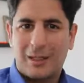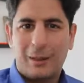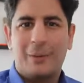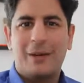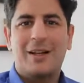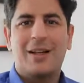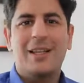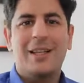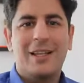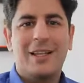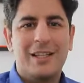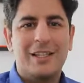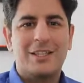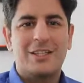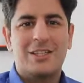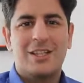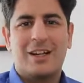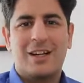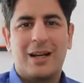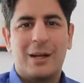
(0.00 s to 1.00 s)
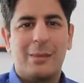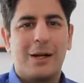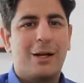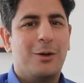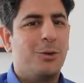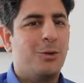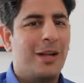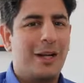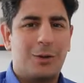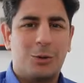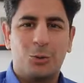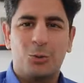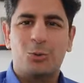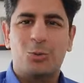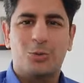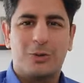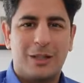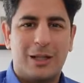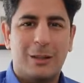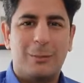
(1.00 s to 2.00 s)
typically in Instagram I do like 2
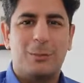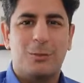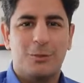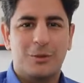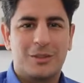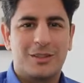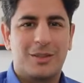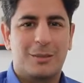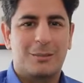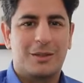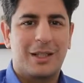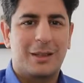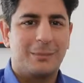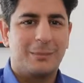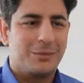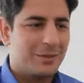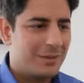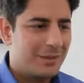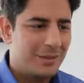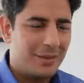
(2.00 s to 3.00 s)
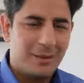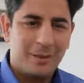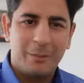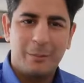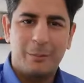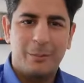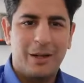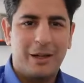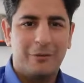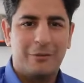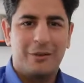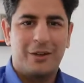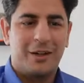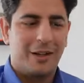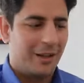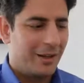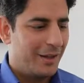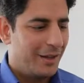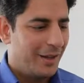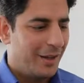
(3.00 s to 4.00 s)
to 3 posts sometimes every
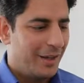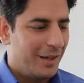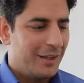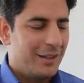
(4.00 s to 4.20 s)
day.